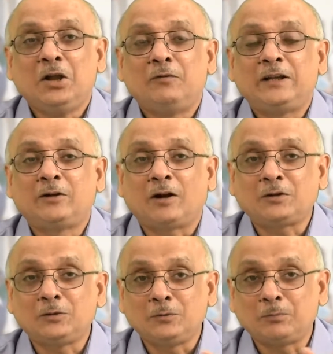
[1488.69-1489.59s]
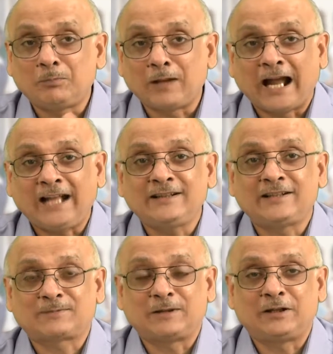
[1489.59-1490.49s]
We got to plan
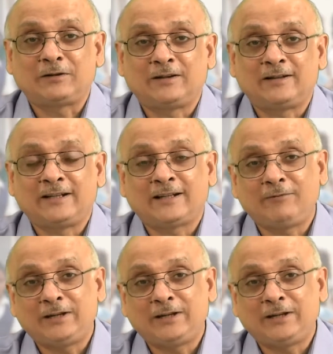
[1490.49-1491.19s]
this particular data.